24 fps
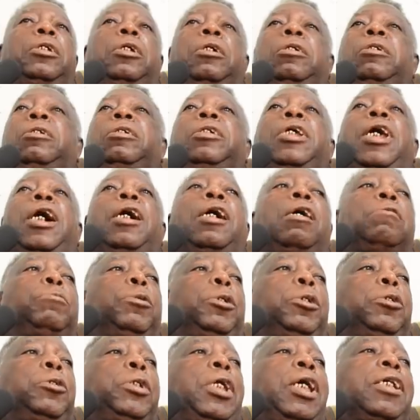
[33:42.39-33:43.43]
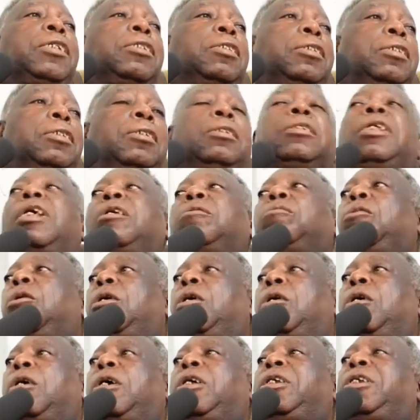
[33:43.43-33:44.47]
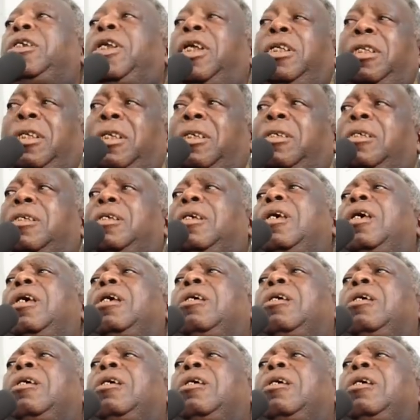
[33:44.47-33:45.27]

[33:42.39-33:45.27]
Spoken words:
They everybody dancing, and that's it.